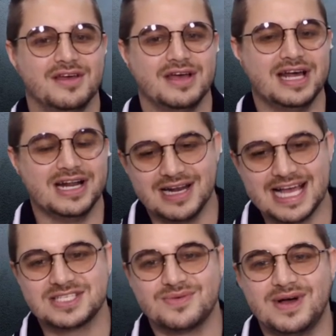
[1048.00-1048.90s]
And our
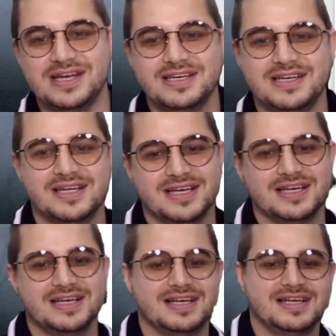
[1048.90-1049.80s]
last one
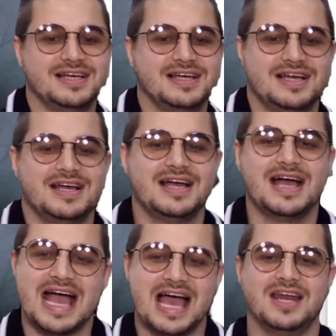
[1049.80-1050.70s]

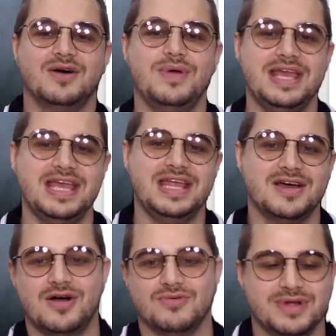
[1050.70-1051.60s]
Halloween
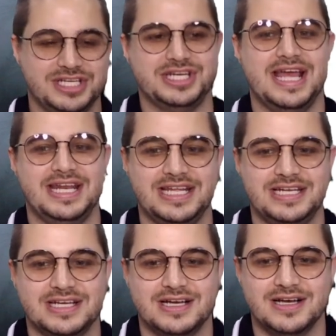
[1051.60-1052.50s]

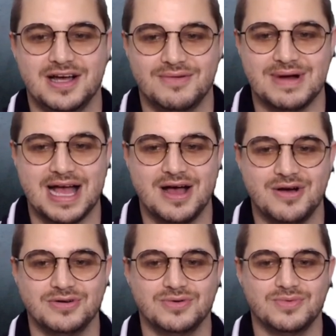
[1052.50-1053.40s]
originated
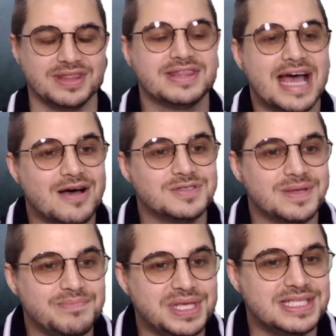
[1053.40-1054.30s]
around
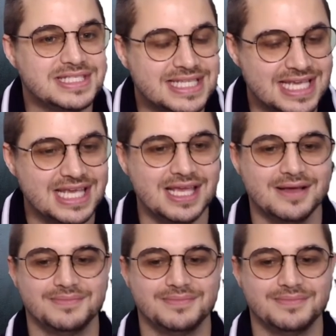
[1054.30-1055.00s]
1000 BC.